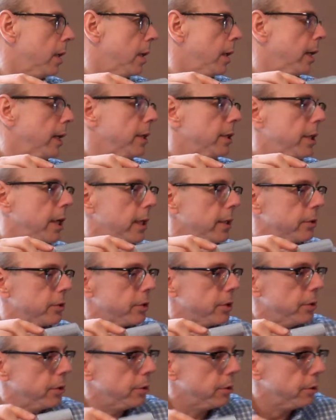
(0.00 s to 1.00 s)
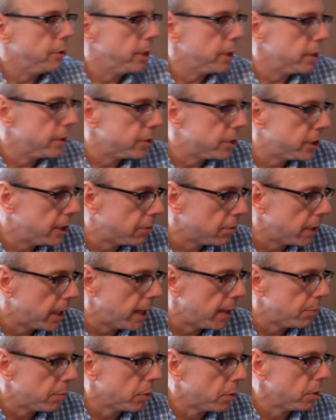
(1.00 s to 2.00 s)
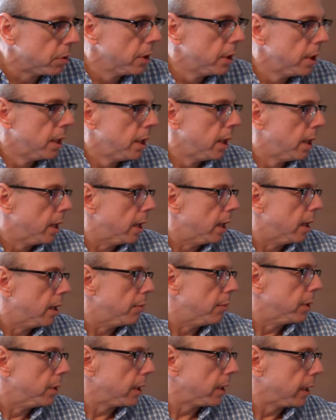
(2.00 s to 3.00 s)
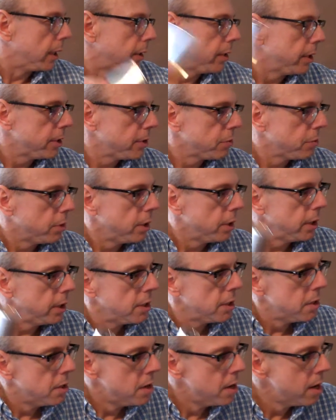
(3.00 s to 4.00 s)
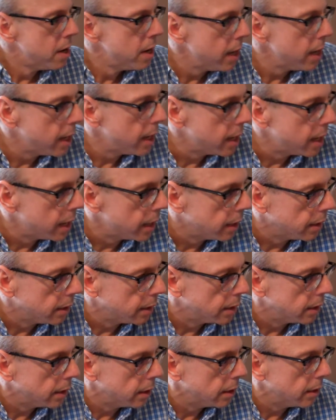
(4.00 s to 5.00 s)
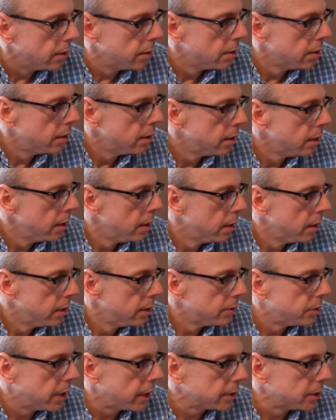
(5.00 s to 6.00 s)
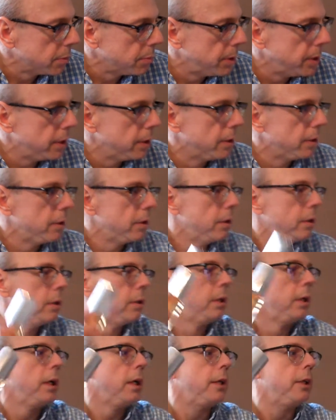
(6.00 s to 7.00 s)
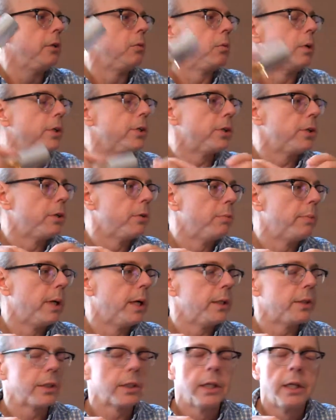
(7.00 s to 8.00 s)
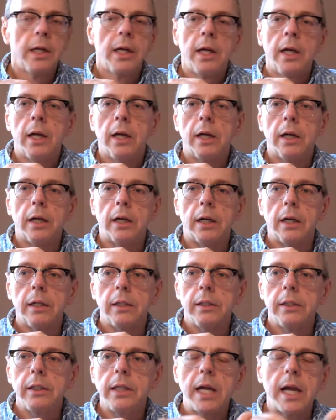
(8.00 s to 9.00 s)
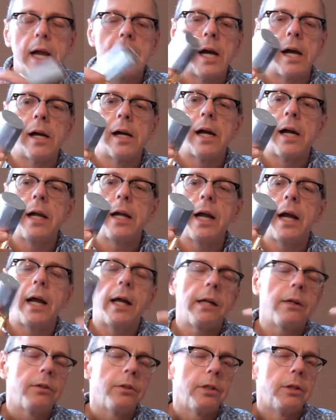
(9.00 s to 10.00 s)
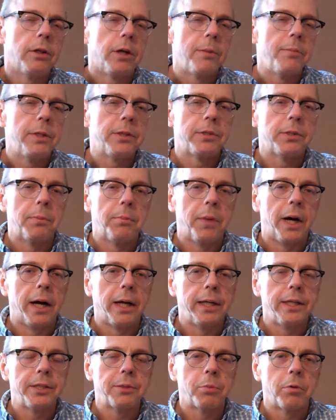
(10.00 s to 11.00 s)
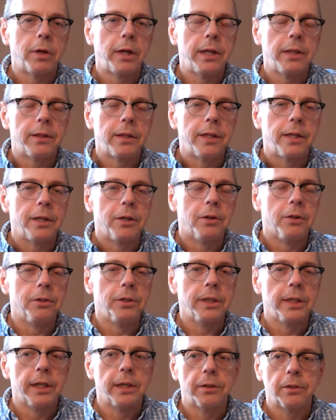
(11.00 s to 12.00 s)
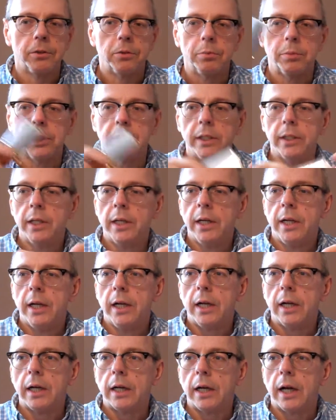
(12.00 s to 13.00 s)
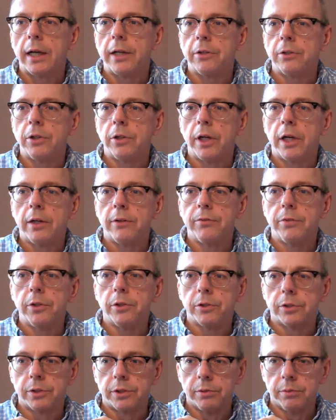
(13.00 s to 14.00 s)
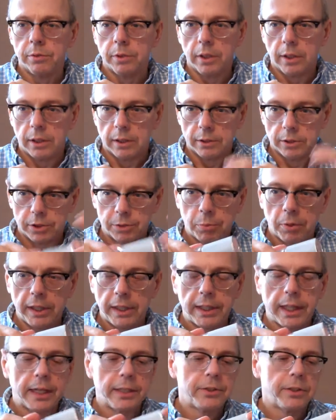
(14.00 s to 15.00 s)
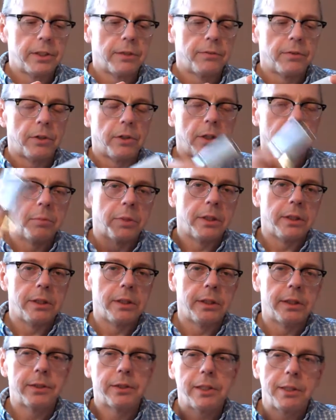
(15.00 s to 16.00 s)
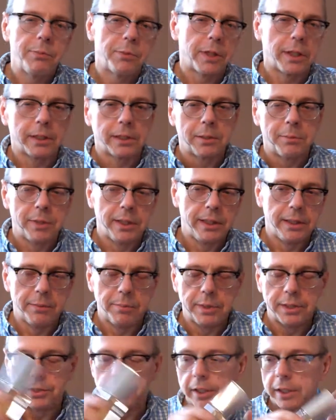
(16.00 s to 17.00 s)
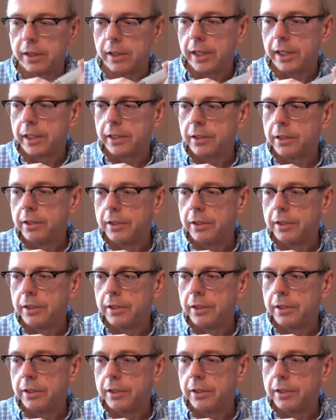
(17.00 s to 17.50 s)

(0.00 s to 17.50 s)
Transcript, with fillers: Intense Oud and the Secret Amber, uh, but like this one and uh, Sex Appeal and the original Musk, uh, yeah, I, I, don't know. I missed the body spray thing altogether, but uh, I don't know how folks sprayed that stuff on, but this seems like to be the missing link.